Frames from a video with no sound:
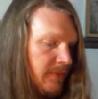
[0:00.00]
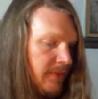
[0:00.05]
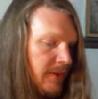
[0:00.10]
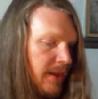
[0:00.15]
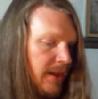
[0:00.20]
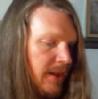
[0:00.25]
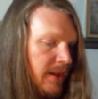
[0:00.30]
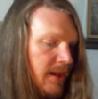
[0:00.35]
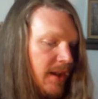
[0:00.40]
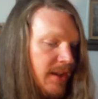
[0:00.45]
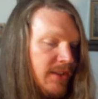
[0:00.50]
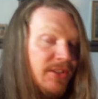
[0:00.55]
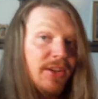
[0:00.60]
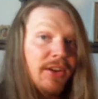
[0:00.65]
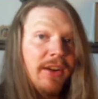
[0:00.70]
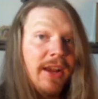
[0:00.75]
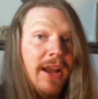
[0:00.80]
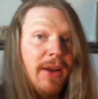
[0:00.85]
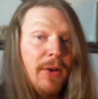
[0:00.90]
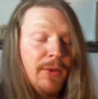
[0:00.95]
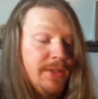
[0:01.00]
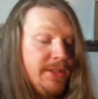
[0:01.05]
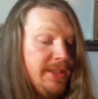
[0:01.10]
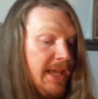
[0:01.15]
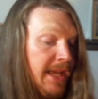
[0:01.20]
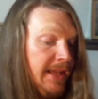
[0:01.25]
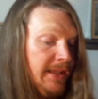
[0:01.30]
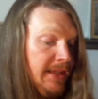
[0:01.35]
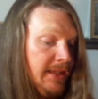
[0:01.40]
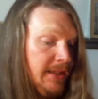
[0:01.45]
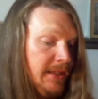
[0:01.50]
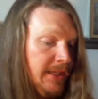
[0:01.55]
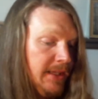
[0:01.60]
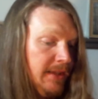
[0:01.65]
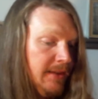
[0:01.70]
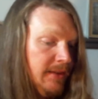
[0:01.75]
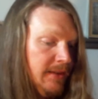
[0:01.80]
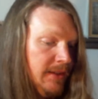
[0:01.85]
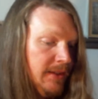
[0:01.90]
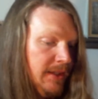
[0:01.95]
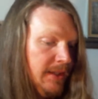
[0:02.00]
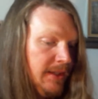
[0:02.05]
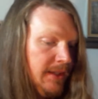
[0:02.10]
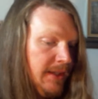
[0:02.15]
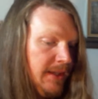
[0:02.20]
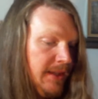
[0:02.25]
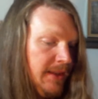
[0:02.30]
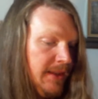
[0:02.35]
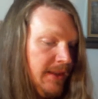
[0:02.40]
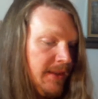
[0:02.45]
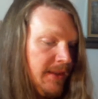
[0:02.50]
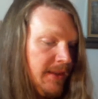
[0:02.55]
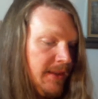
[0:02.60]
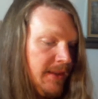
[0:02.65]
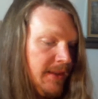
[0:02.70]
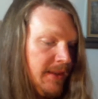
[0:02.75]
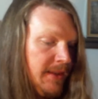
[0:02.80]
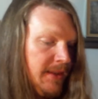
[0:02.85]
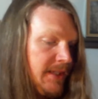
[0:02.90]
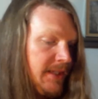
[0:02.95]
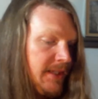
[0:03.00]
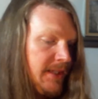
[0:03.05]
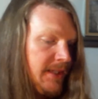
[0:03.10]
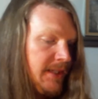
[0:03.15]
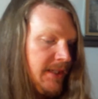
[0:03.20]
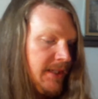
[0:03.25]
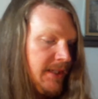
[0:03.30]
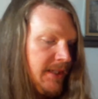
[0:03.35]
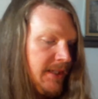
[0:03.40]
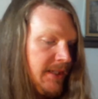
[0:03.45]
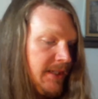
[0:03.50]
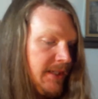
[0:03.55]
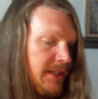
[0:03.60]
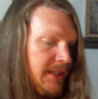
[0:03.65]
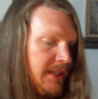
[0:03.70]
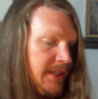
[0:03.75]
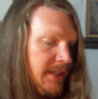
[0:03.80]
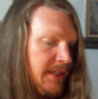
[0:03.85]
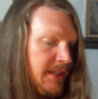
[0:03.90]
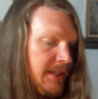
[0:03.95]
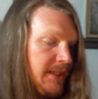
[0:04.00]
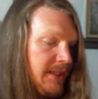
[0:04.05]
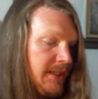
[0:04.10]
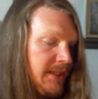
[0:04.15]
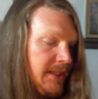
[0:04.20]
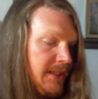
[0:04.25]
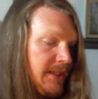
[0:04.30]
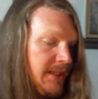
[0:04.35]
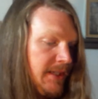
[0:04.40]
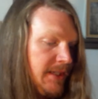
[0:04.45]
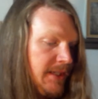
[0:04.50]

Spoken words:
It cussed her out silently, in the magic, laid curses on her,